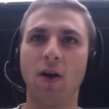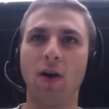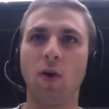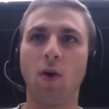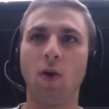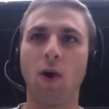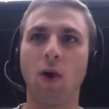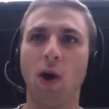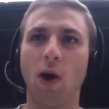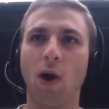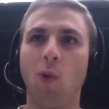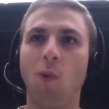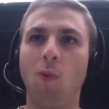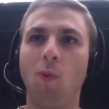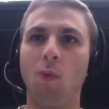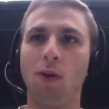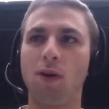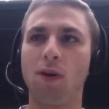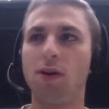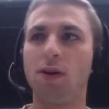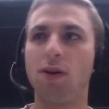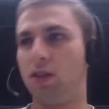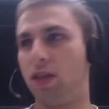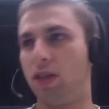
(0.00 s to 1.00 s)

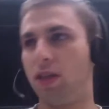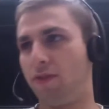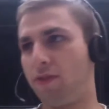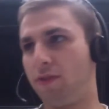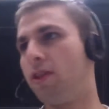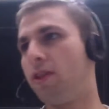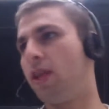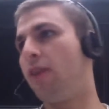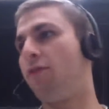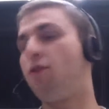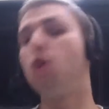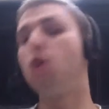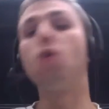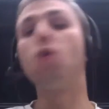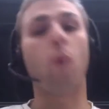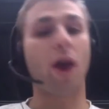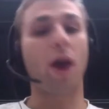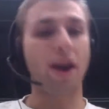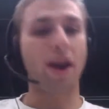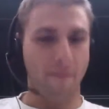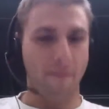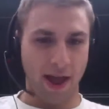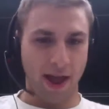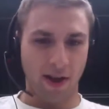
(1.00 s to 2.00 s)
a
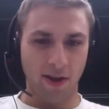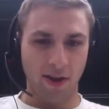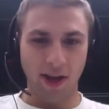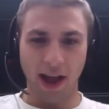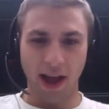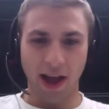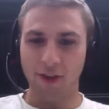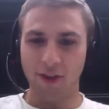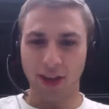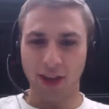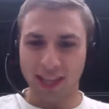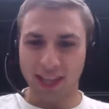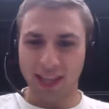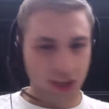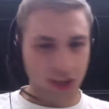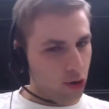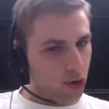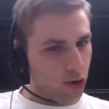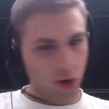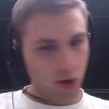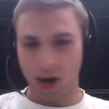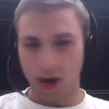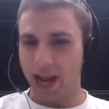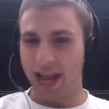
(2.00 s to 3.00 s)
white male, I feel like
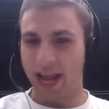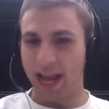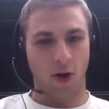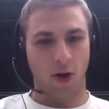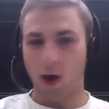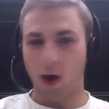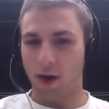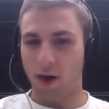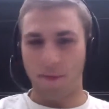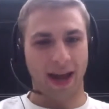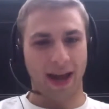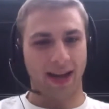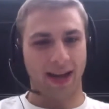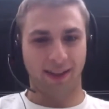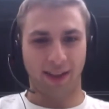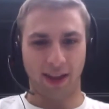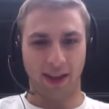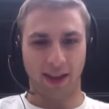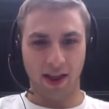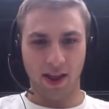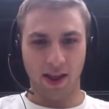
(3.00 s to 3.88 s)
you're in automatically.